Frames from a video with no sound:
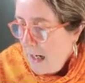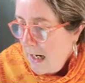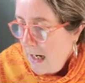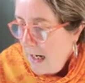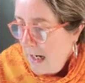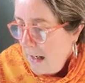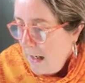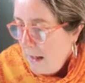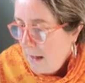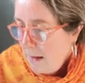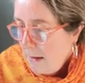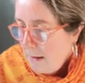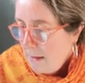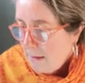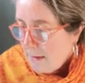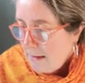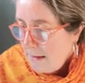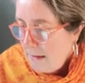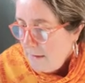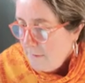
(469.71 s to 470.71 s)

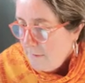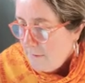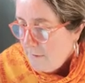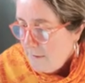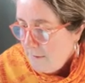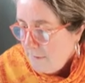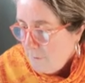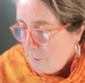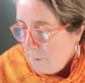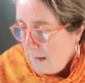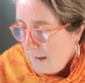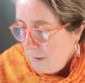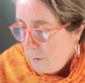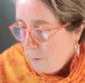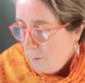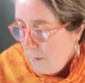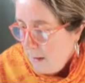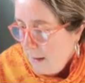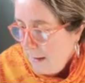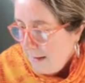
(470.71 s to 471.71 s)
Our guest this week, or
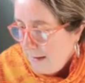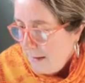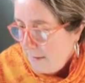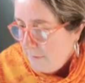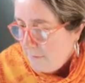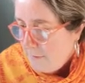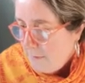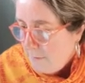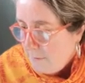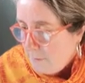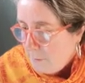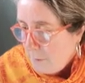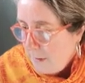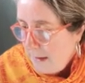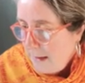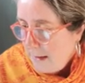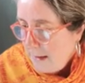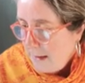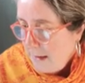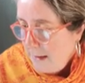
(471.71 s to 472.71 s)
my guest this
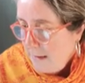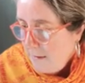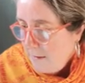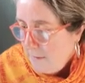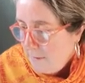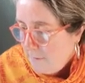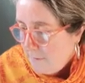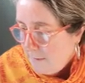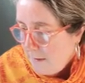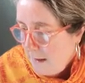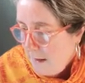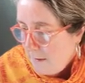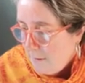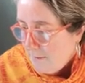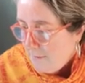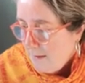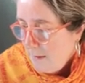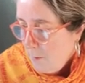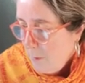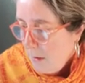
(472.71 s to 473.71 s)
week, is
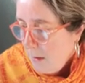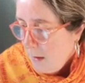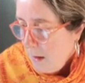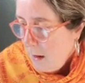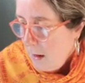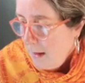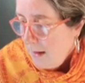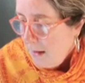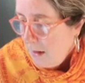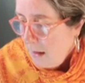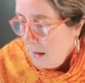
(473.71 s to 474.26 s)
someone I